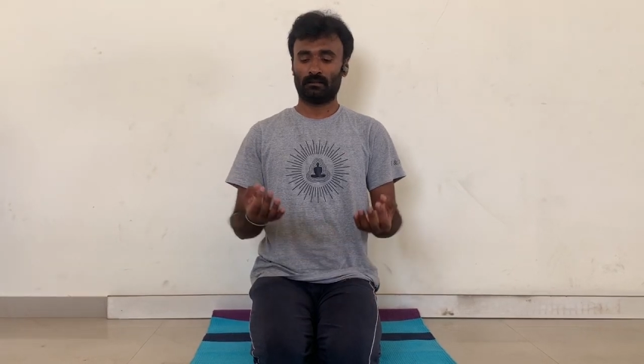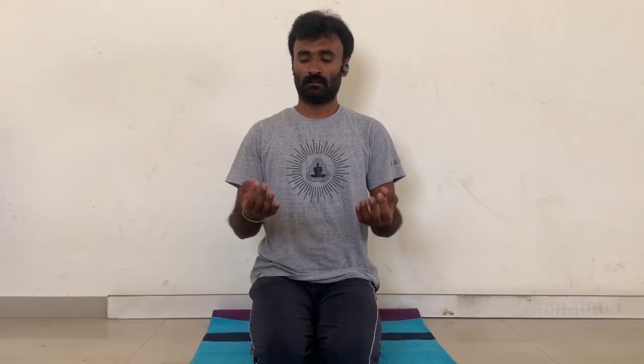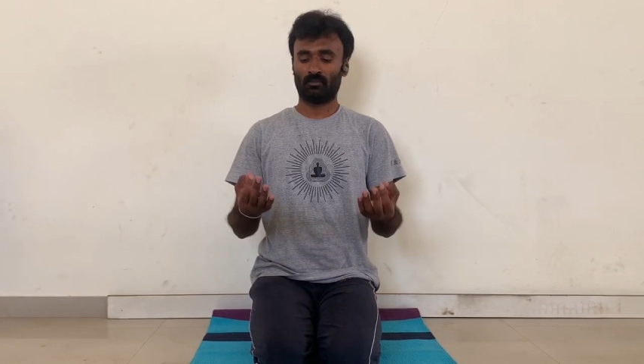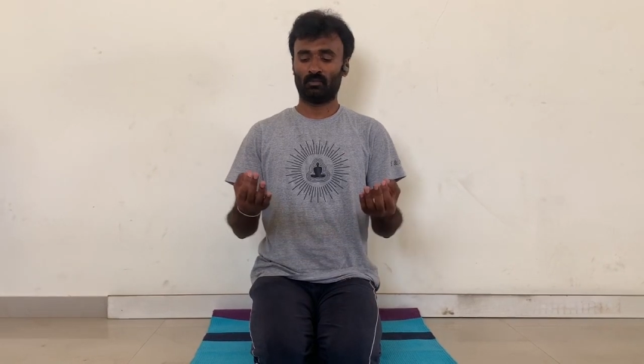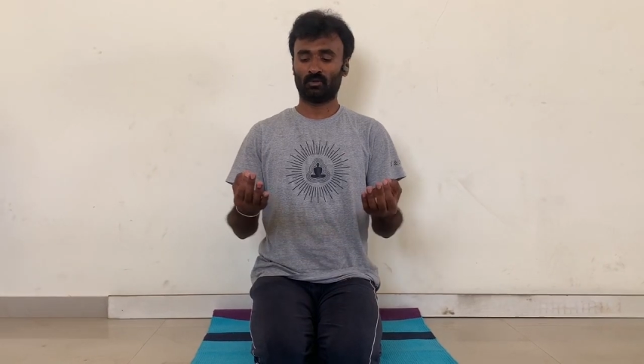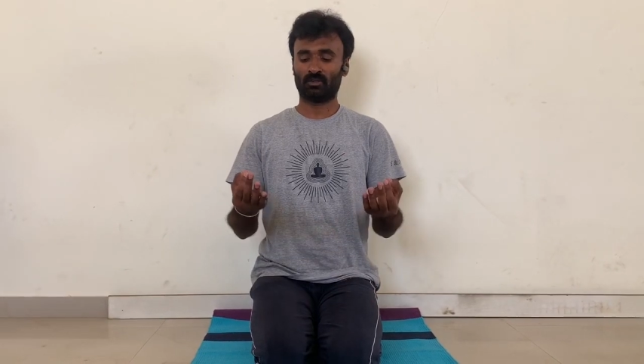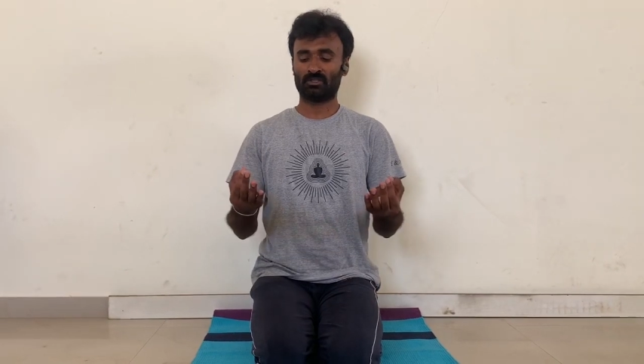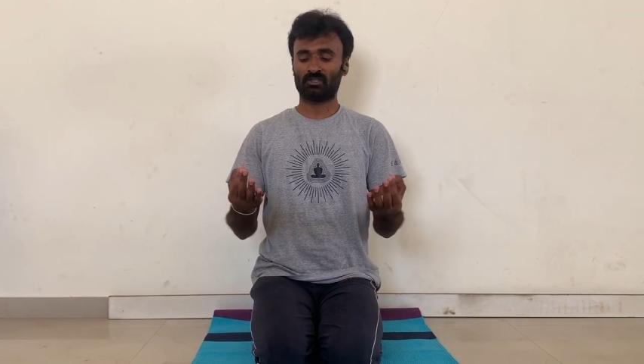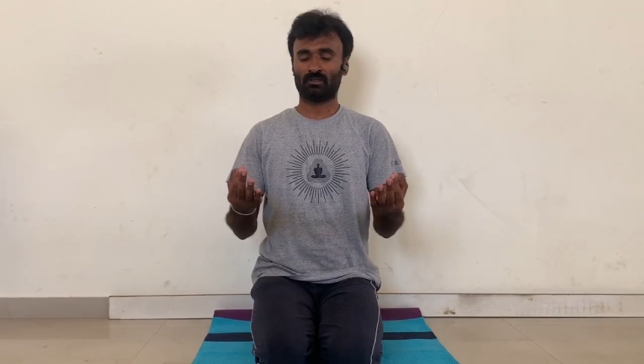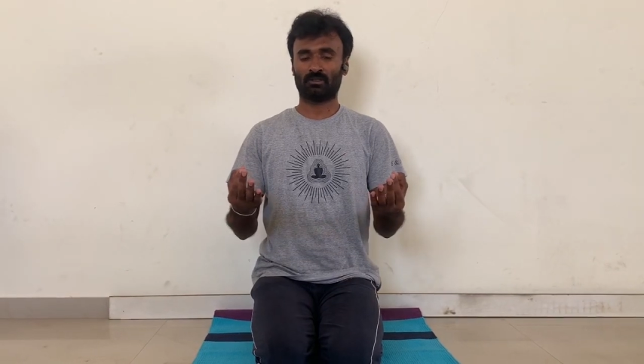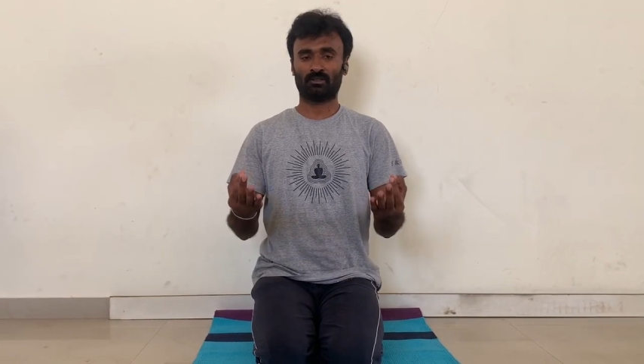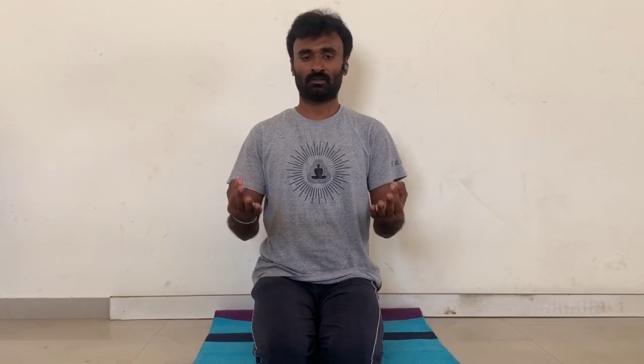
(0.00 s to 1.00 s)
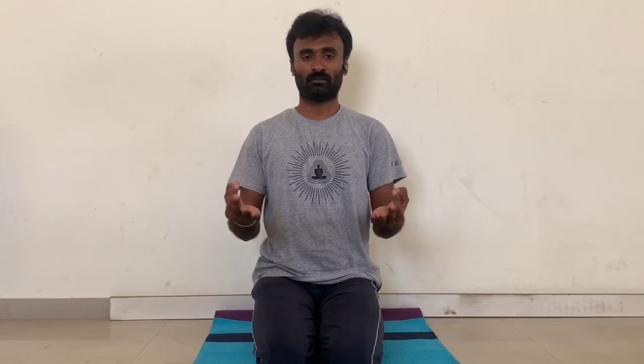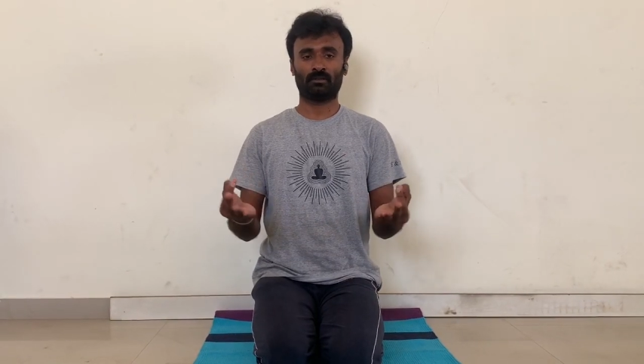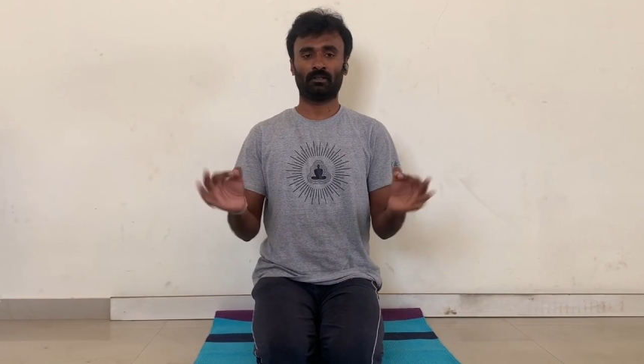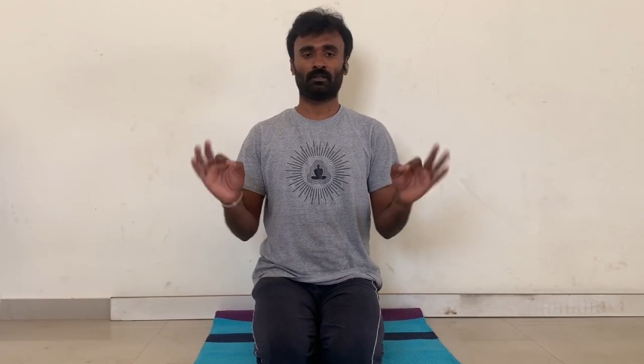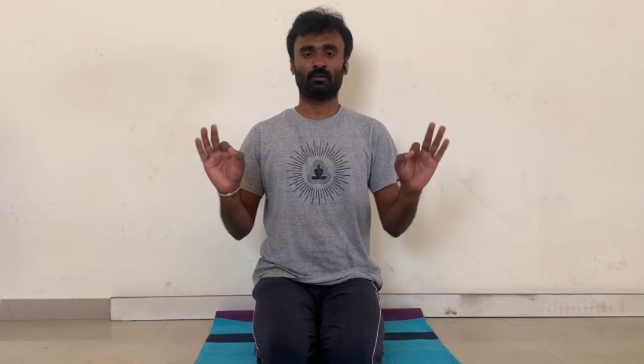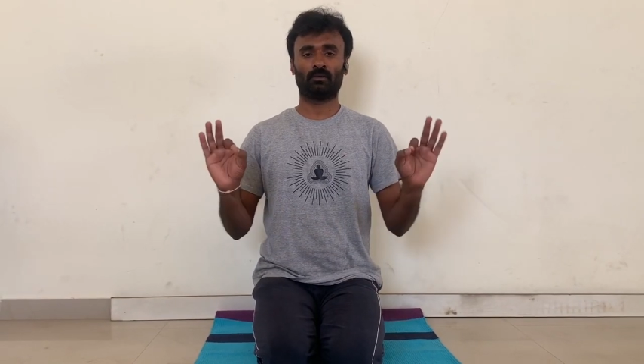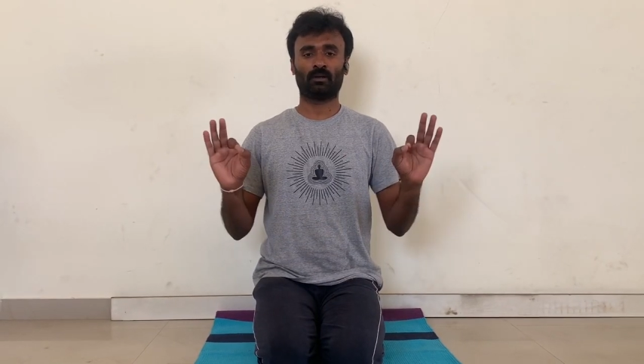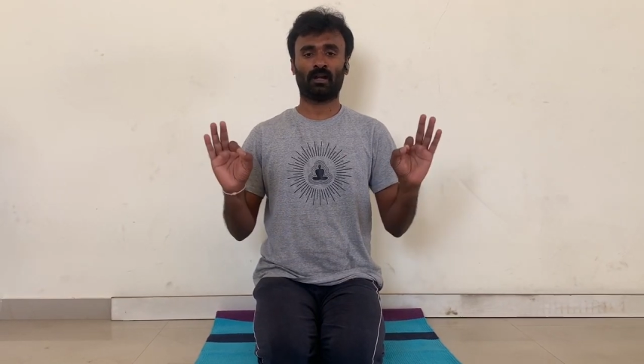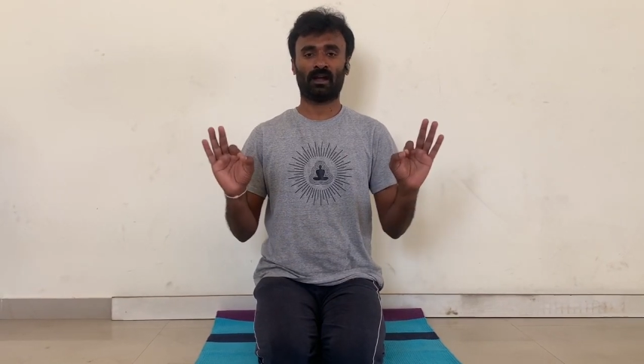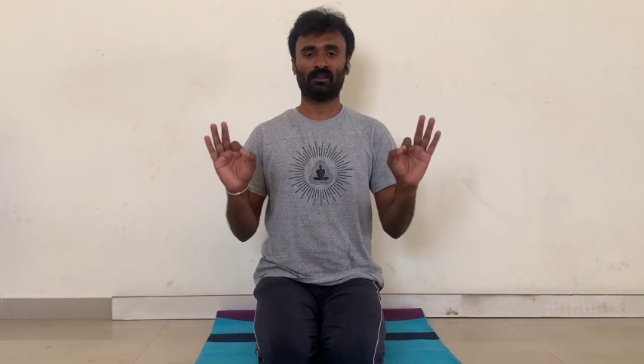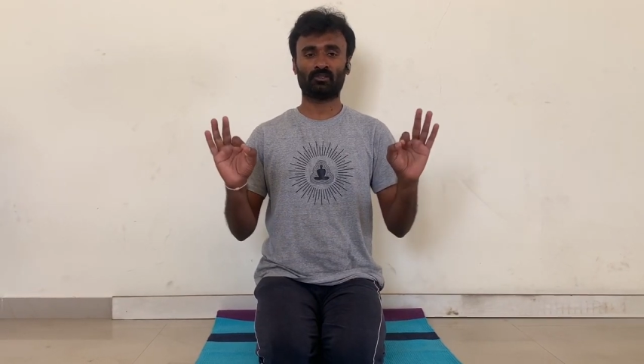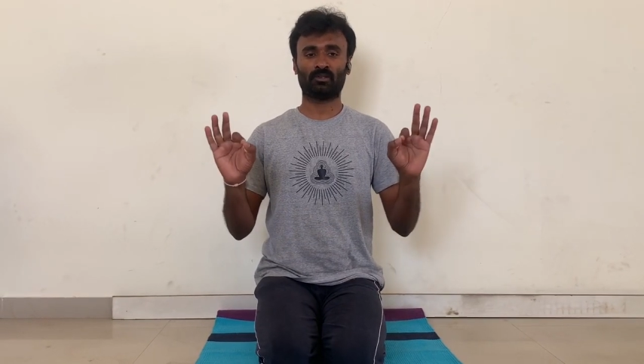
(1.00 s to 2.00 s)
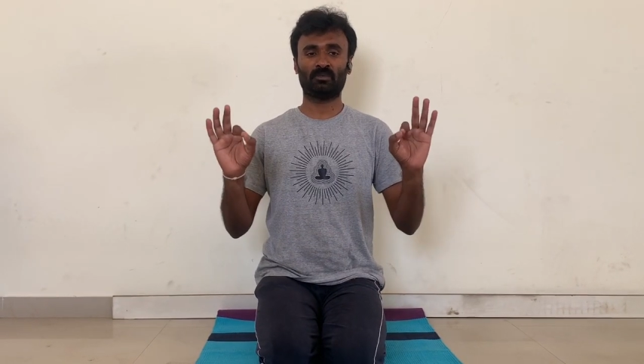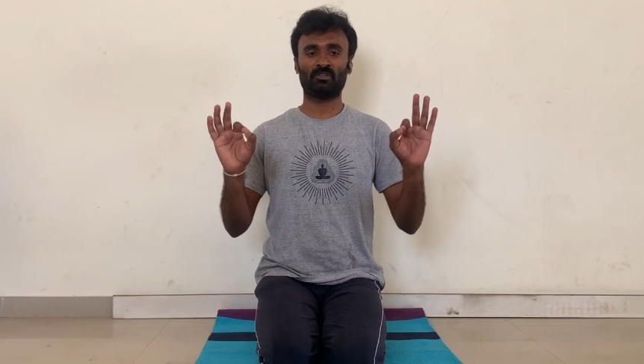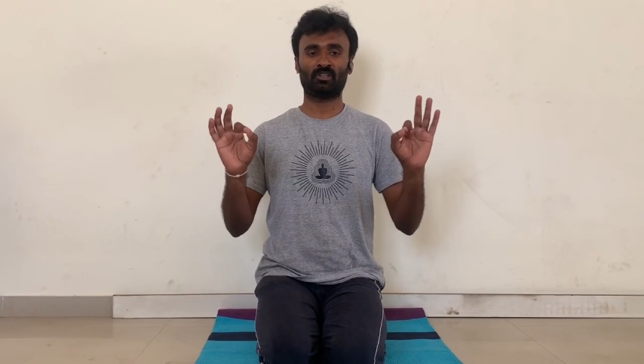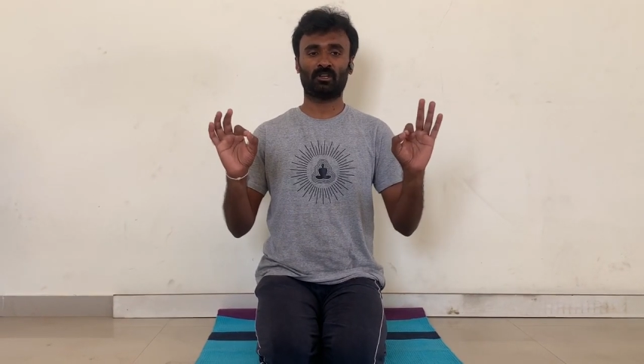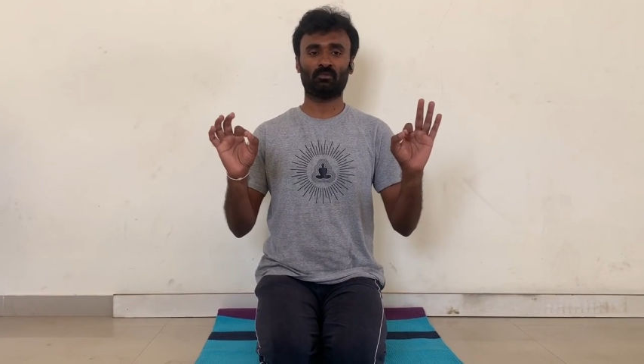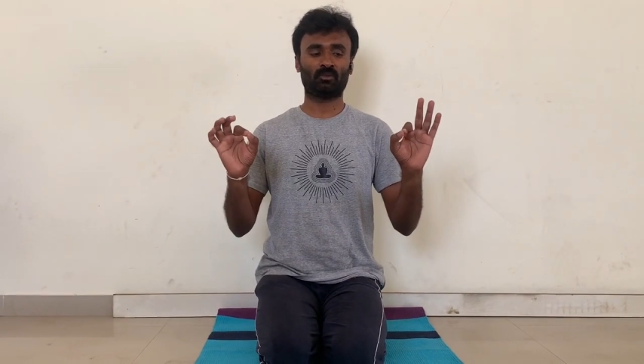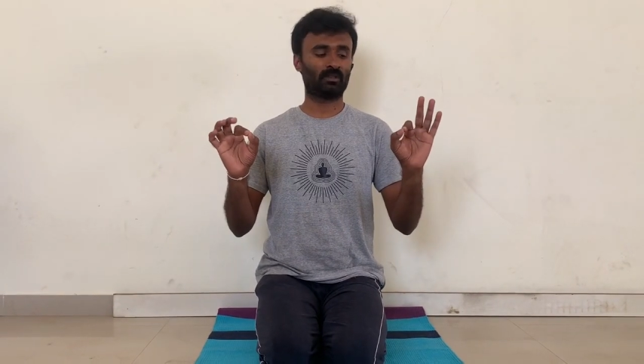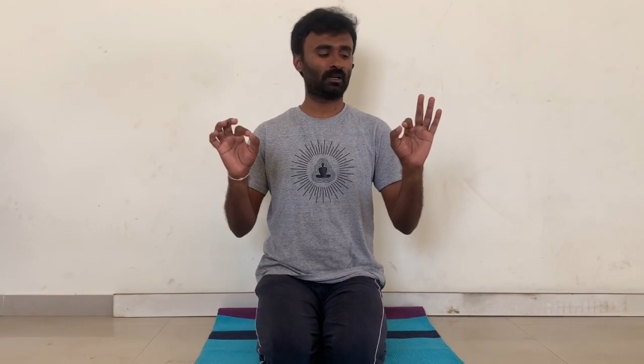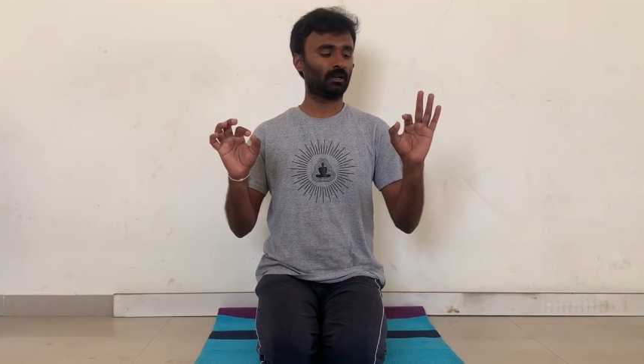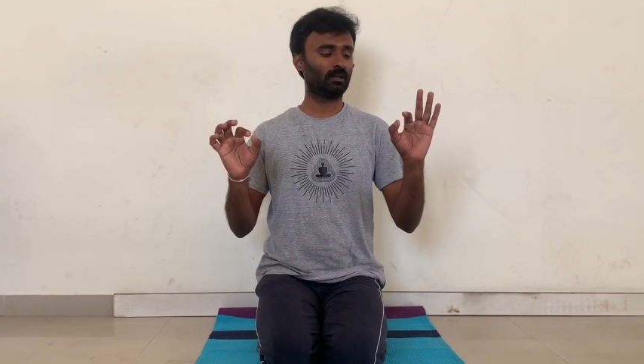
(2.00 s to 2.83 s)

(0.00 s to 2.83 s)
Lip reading: Both the hands should be chin mudra,